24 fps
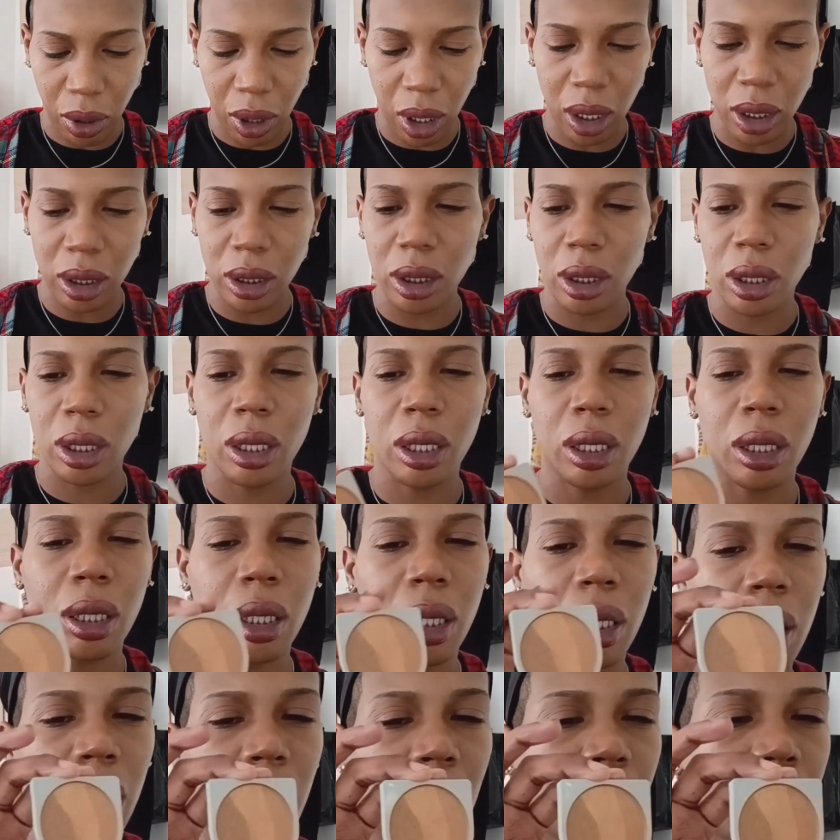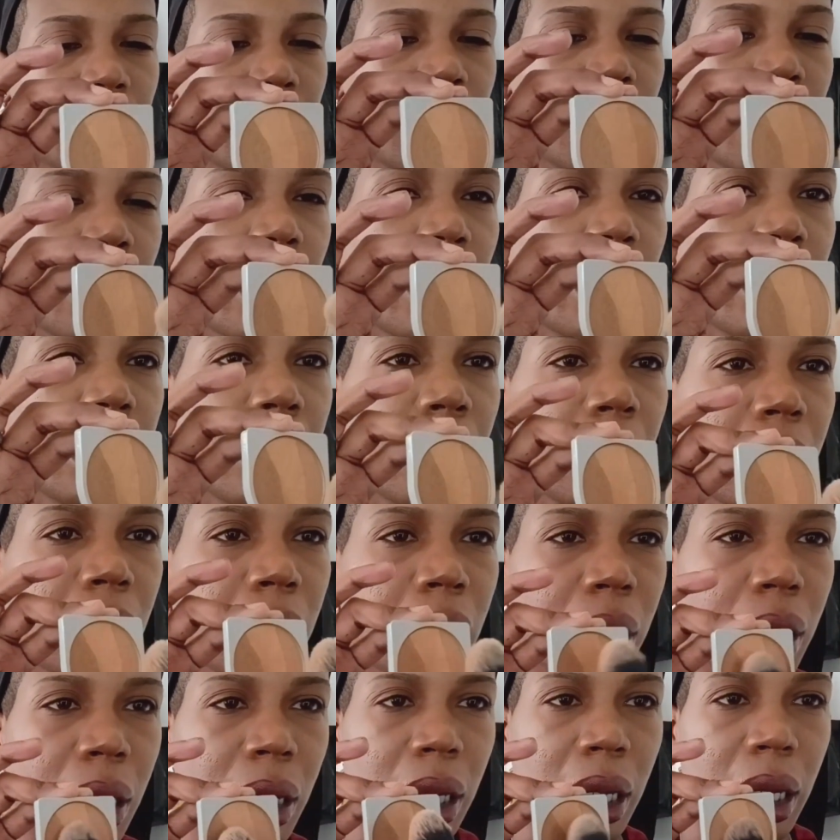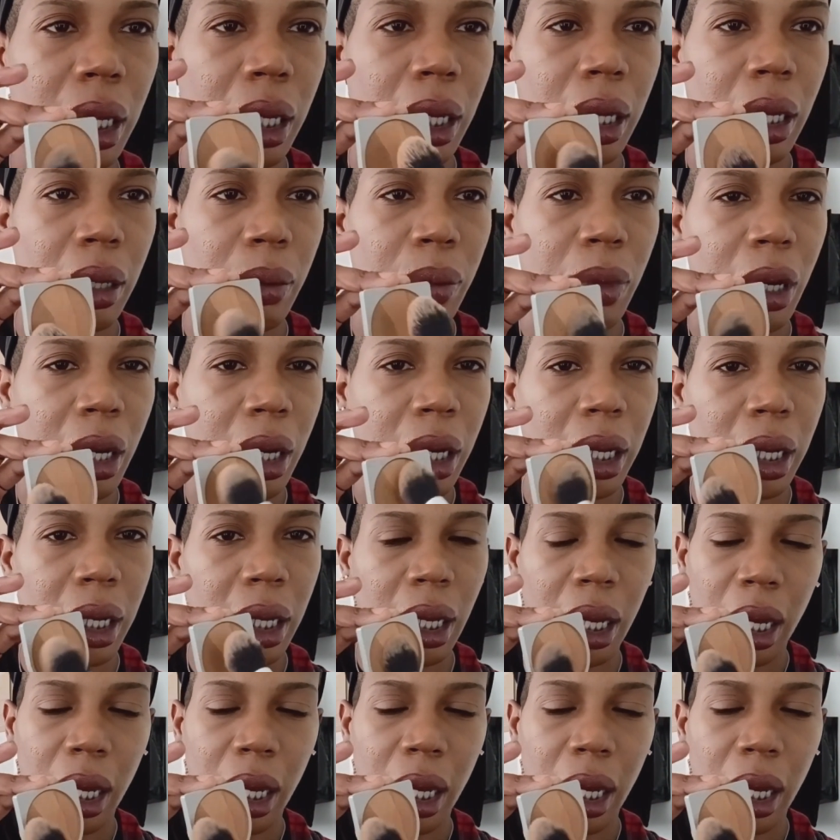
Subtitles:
bronzer, highlighter in Mary